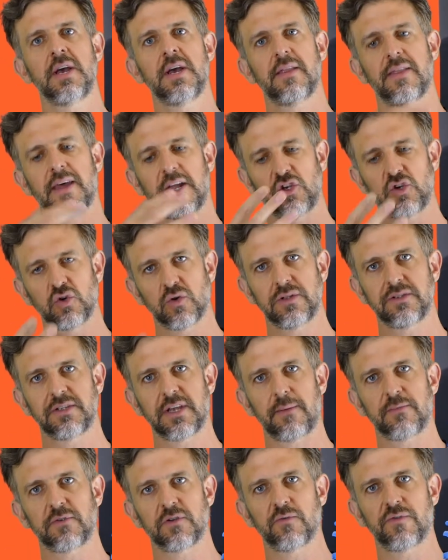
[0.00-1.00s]
that joins
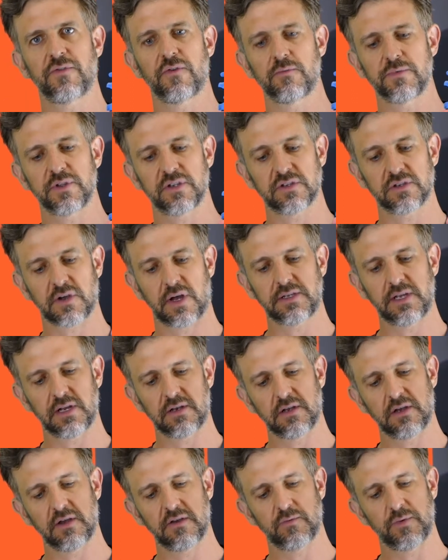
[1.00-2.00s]
up to form the sciatic
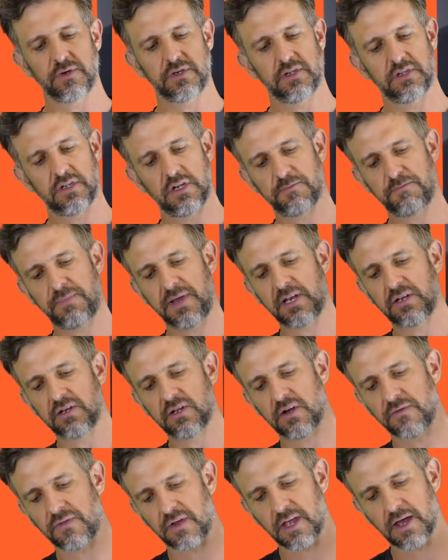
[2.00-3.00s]
nerve, which is this big
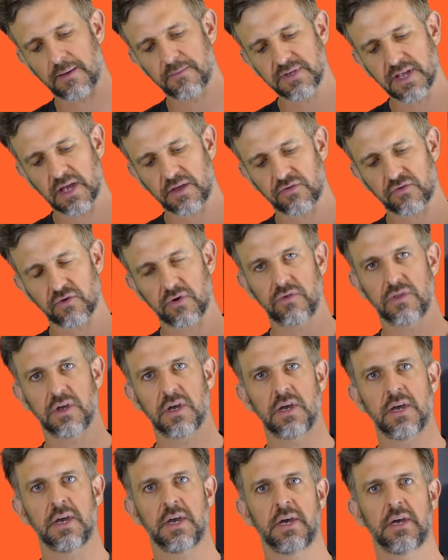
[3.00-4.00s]
nerve that comes out through
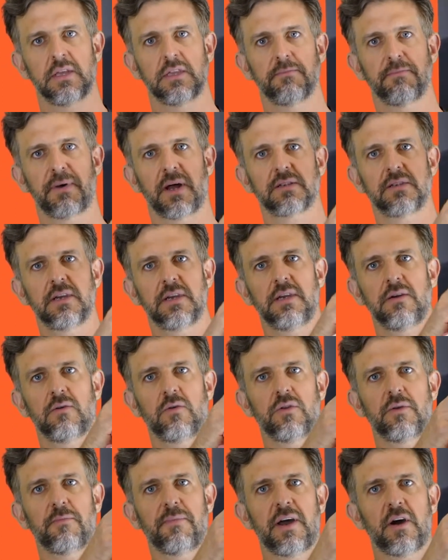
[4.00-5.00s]
the buttock
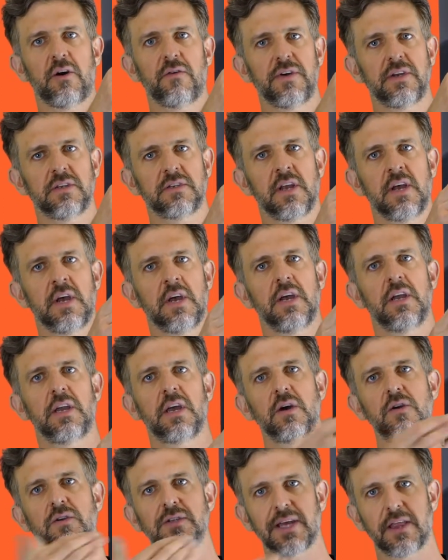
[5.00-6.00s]
or the pelvis,
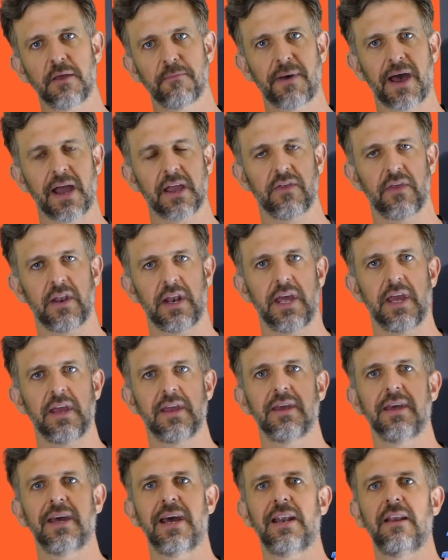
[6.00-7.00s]
goes down the back of the
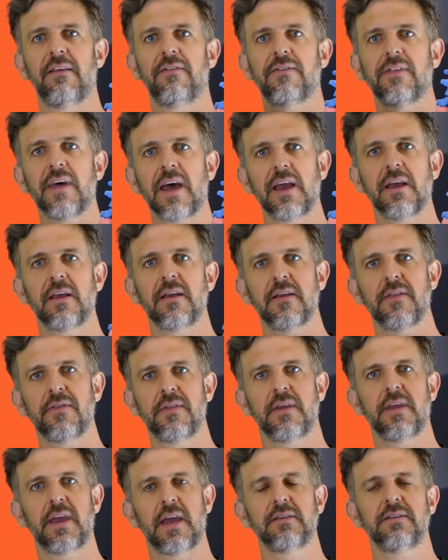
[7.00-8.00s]
leg, and if that
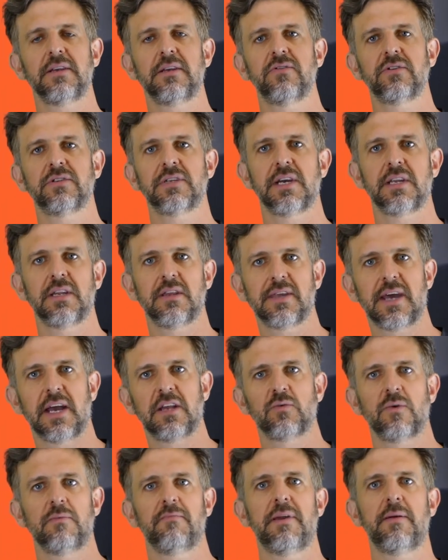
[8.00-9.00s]
gets irritated,
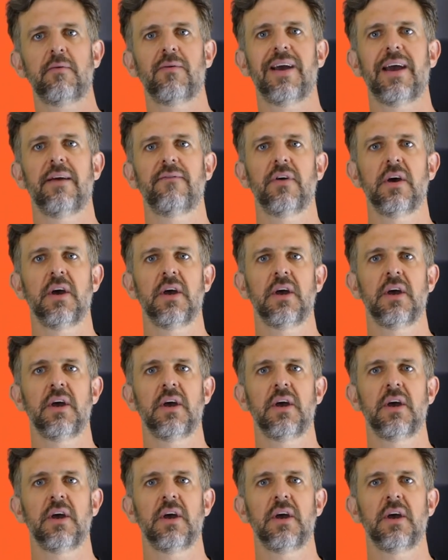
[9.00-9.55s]
that's when people have